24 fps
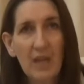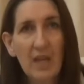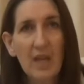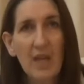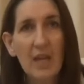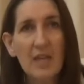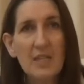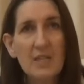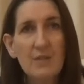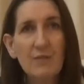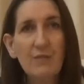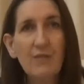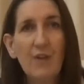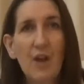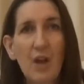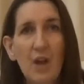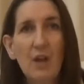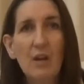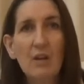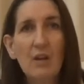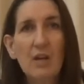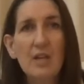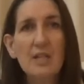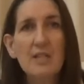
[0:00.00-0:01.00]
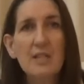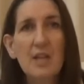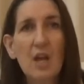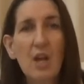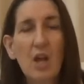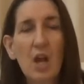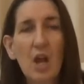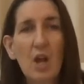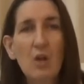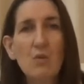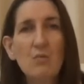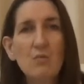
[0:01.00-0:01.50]
As far as our
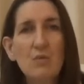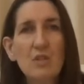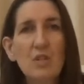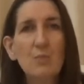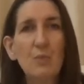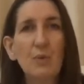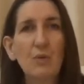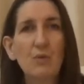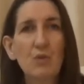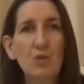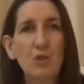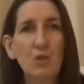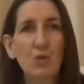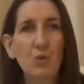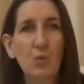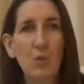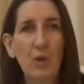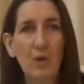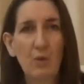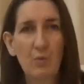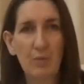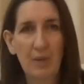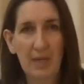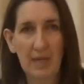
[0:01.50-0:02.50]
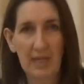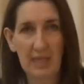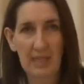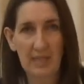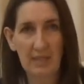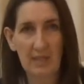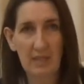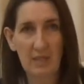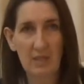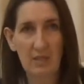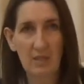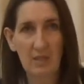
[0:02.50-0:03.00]
own spiritual well-being is
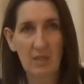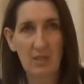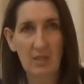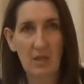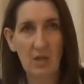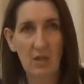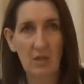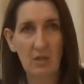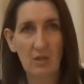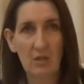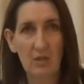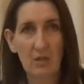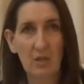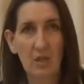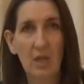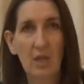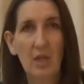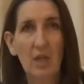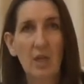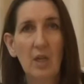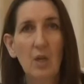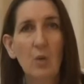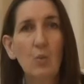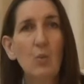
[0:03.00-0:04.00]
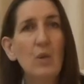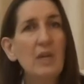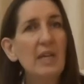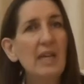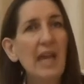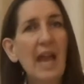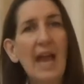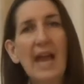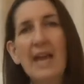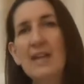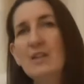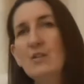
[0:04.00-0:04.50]
concerned, we
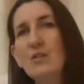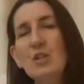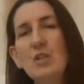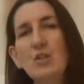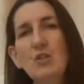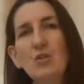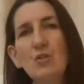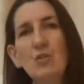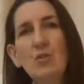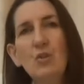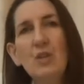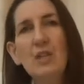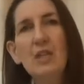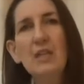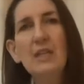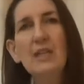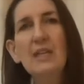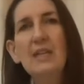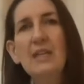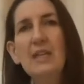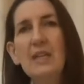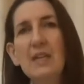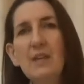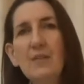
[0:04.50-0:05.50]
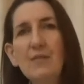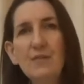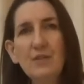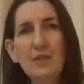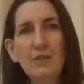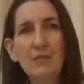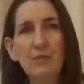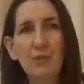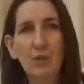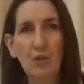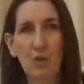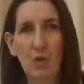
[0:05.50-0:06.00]
cannot enjoy the gift
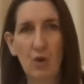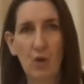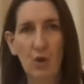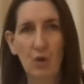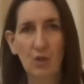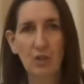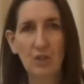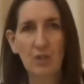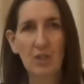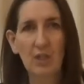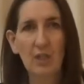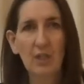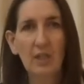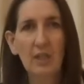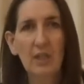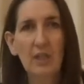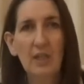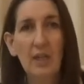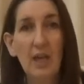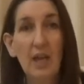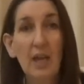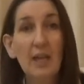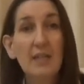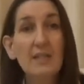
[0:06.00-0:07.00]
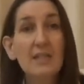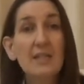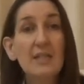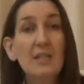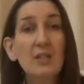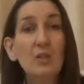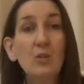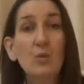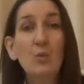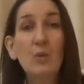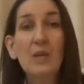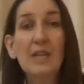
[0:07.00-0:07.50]
of God
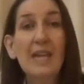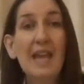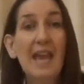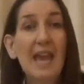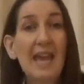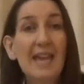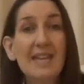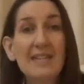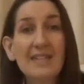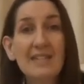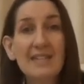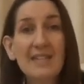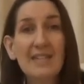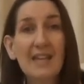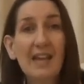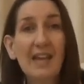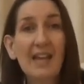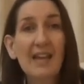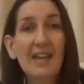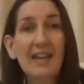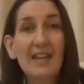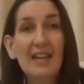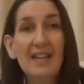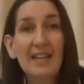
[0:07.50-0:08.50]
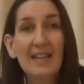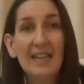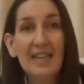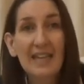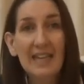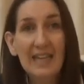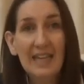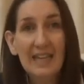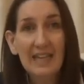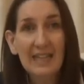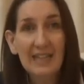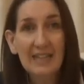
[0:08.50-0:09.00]
until we enter
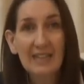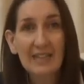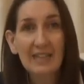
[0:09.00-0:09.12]
in.